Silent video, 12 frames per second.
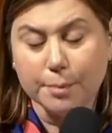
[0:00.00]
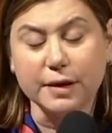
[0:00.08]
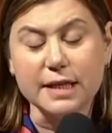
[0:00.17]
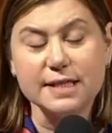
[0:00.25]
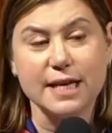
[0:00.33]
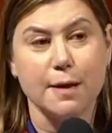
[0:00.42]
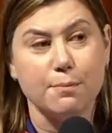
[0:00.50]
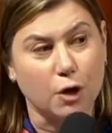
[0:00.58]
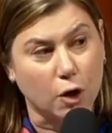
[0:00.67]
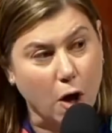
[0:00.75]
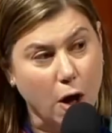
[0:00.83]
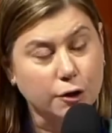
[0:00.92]
Please
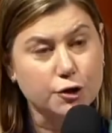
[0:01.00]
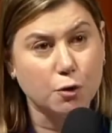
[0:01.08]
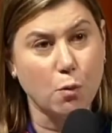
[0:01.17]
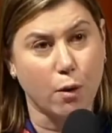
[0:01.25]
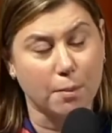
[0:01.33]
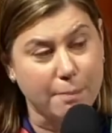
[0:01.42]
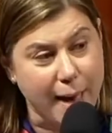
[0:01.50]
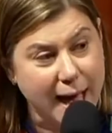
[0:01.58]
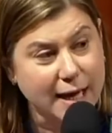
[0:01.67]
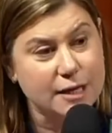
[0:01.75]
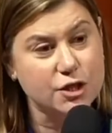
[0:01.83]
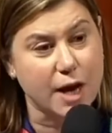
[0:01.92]
keep your culture war
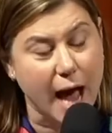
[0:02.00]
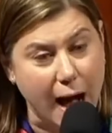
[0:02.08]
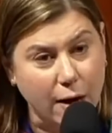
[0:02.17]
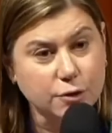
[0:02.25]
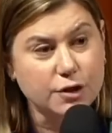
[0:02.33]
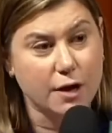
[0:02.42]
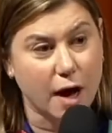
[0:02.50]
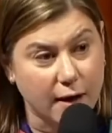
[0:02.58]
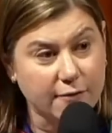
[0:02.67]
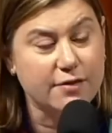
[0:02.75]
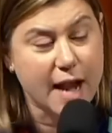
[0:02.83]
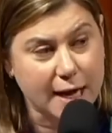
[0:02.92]
baggage out
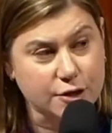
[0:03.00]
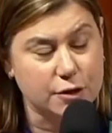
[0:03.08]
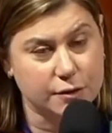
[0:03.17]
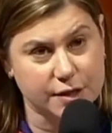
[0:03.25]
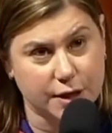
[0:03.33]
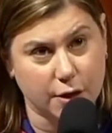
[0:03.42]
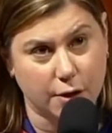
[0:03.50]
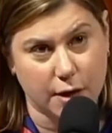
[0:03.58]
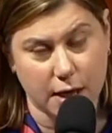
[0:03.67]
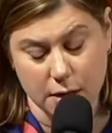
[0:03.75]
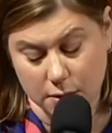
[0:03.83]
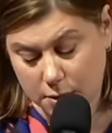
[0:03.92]
of national
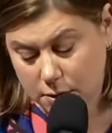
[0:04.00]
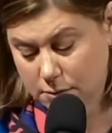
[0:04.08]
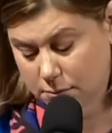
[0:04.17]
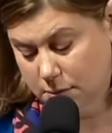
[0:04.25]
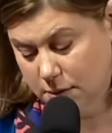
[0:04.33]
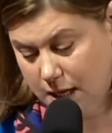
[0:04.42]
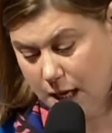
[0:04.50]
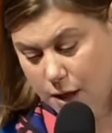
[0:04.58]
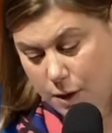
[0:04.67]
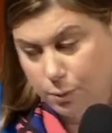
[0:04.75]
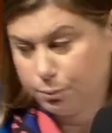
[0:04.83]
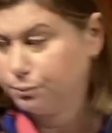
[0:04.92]
security. Thank you.